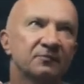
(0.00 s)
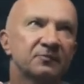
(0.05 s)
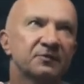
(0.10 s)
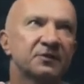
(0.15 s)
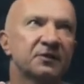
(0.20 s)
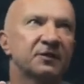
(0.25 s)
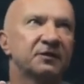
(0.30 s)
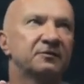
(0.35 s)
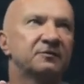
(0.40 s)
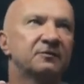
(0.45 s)

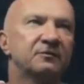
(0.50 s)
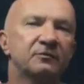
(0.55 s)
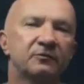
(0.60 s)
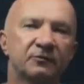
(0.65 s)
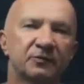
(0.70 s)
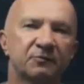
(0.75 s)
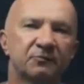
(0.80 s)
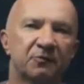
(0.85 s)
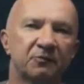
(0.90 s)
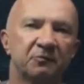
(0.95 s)
psi2
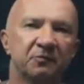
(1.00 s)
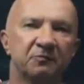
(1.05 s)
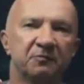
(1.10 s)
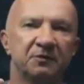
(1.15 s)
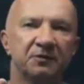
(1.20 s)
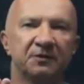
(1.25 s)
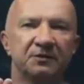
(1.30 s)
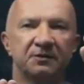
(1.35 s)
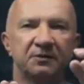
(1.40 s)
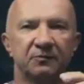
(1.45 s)
with
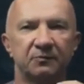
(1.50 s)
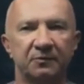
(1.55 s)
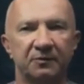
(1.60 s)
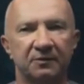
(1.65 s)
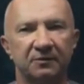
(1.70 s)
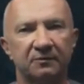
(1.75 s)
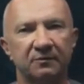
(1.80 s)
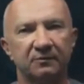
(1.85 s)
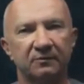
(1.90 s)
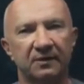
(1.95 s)
probability
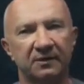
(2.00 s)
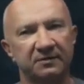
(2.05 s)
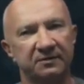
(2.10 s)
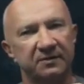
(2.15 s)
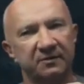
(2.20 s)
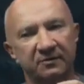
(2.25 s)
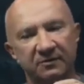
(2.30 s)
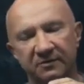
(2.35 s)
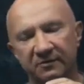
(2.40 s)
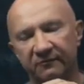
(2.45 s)
p2, and so
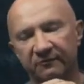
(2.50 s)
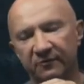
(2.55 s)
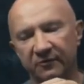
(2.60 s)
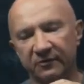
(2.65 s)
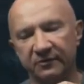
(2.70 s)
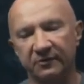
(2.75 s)
on and so forth.